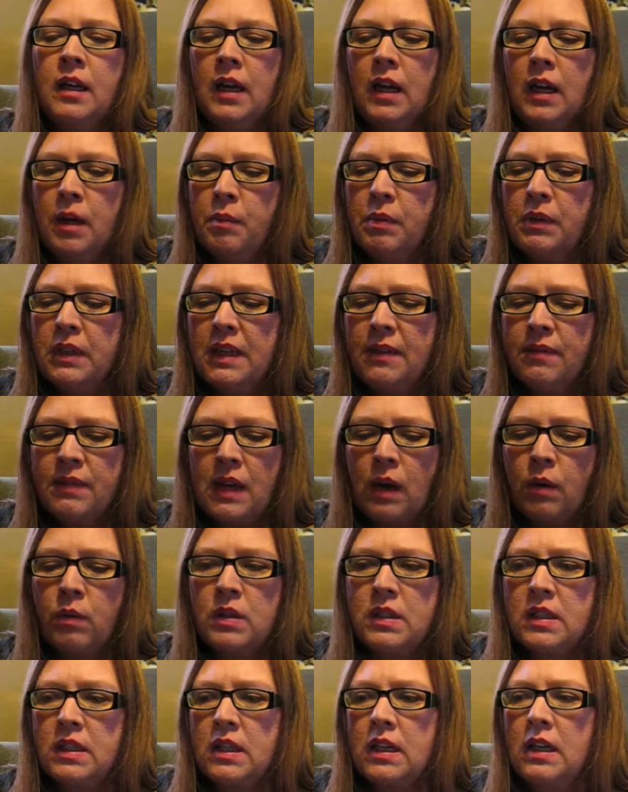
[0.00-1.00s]
I believe that
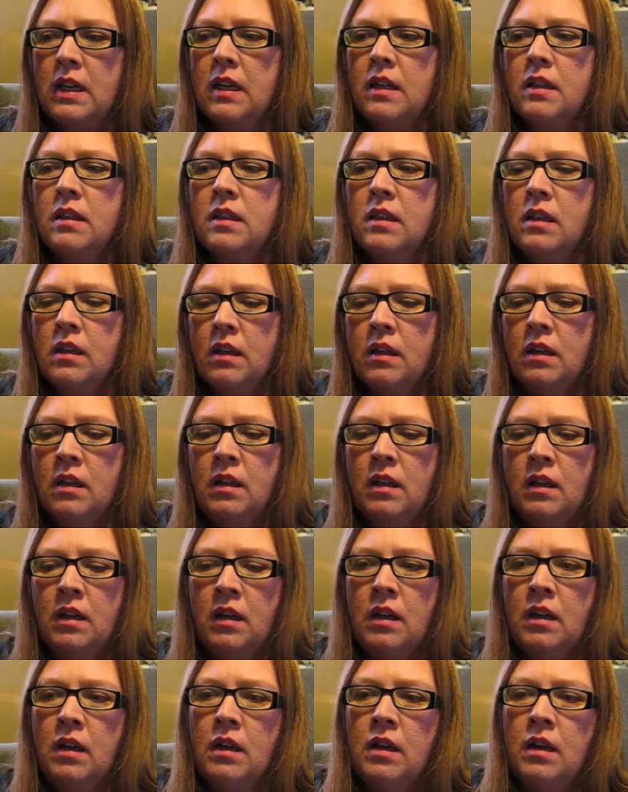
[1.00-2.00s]
was it.
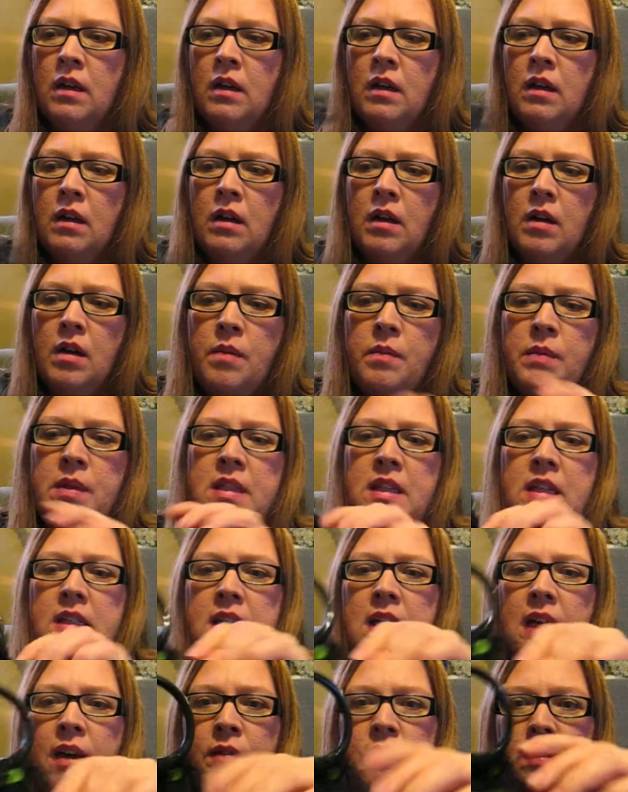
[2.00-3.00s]
Um, it
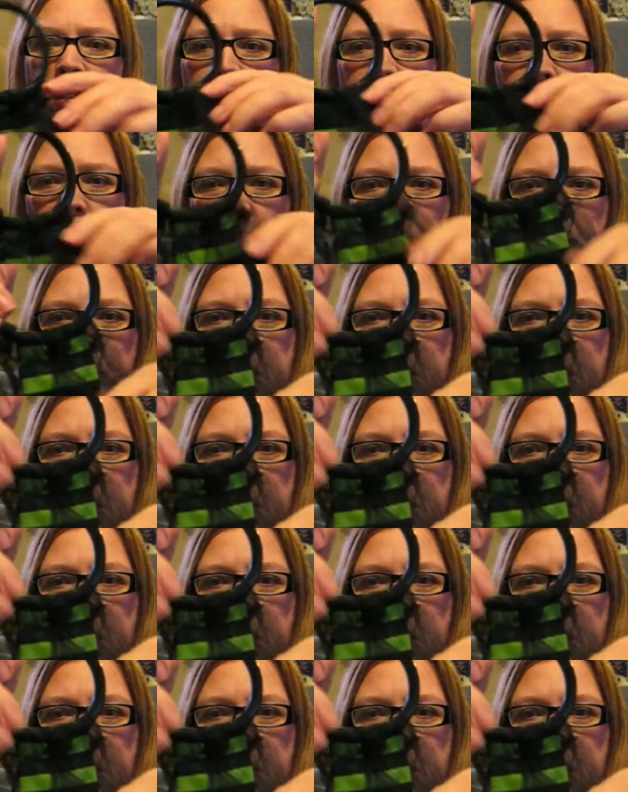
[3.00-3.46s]
does have some little